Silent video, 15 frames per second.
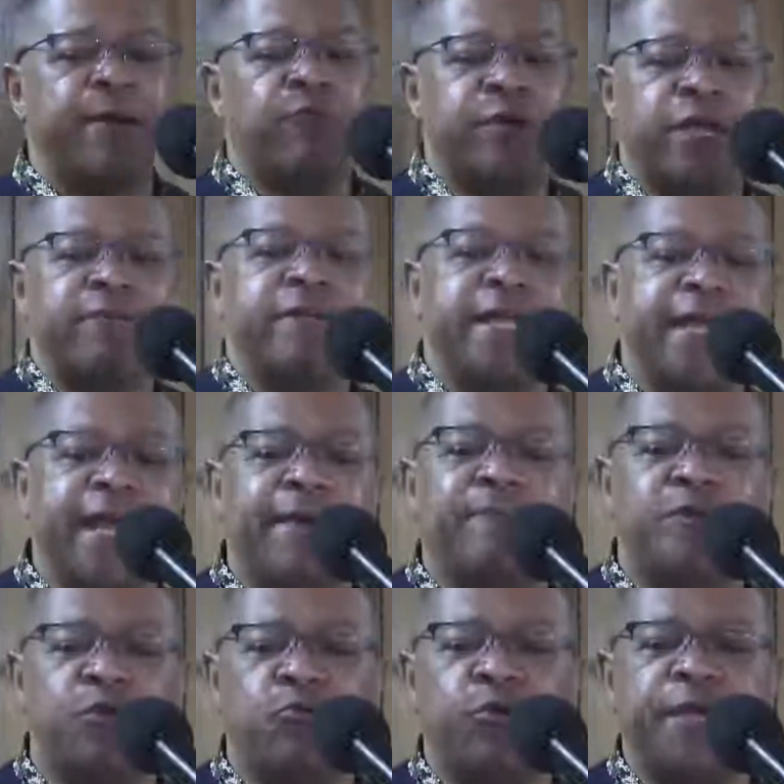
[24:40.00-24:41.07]
at, wherever they
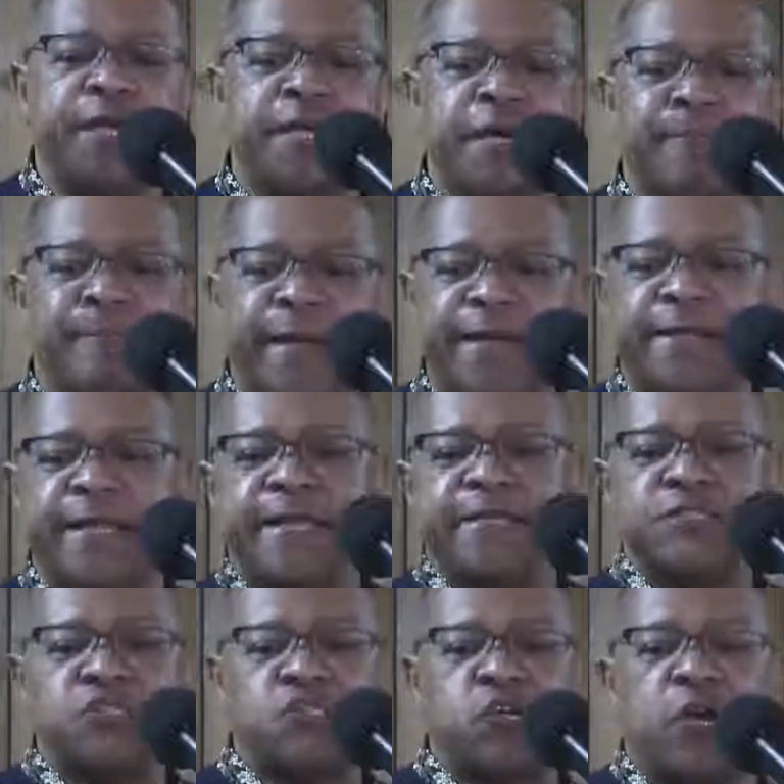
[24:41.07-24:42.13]
happen to wake up at, they
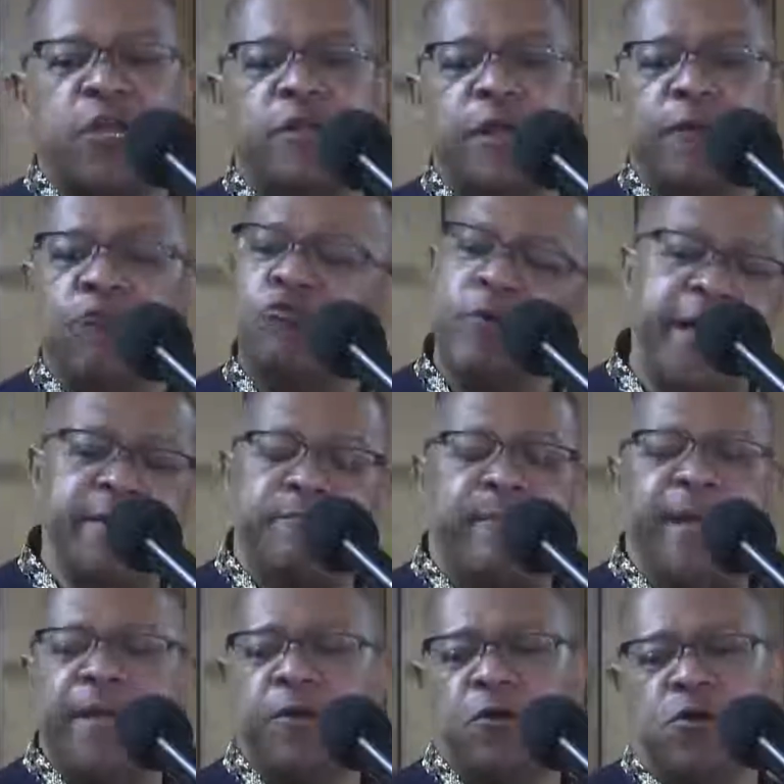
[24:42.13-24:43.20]
can start right
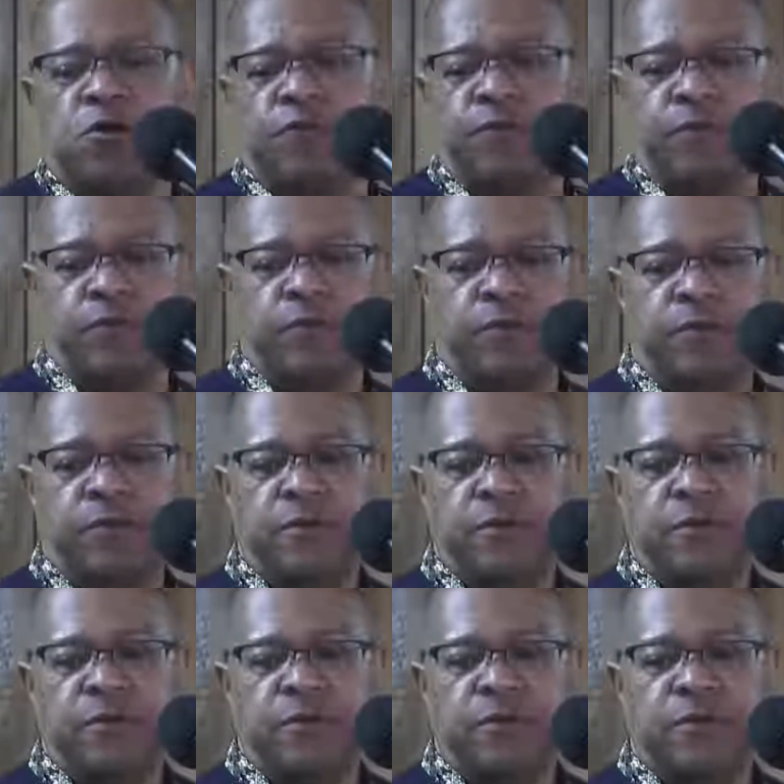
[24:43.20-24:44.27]
back off
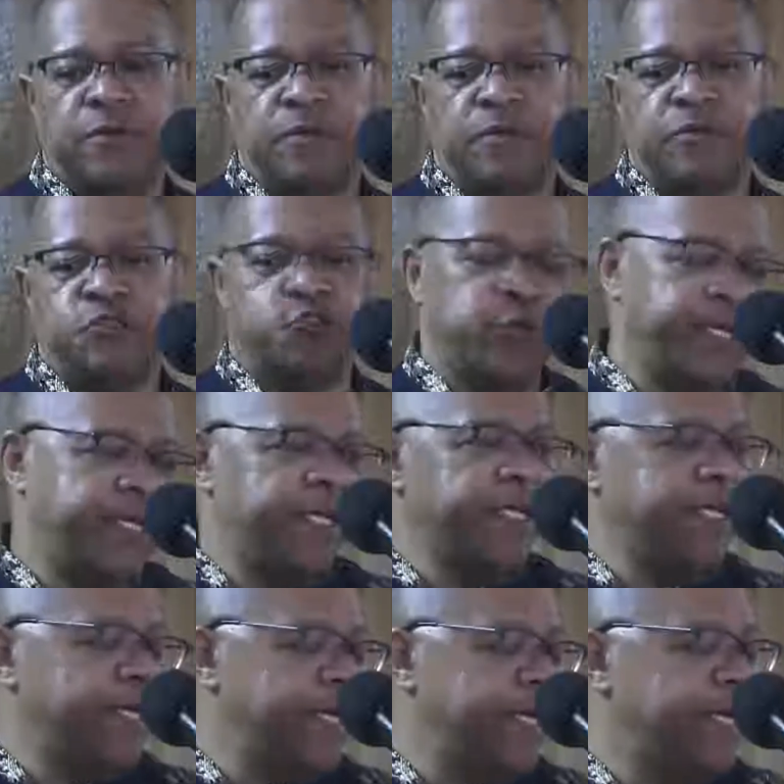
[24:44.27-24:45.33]
drinking
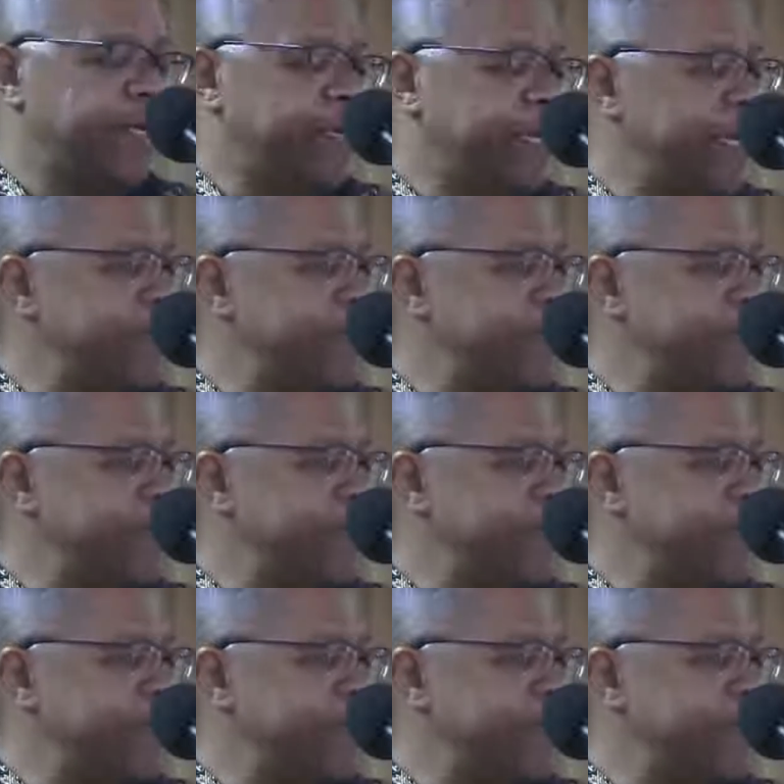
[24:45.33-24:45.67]
again.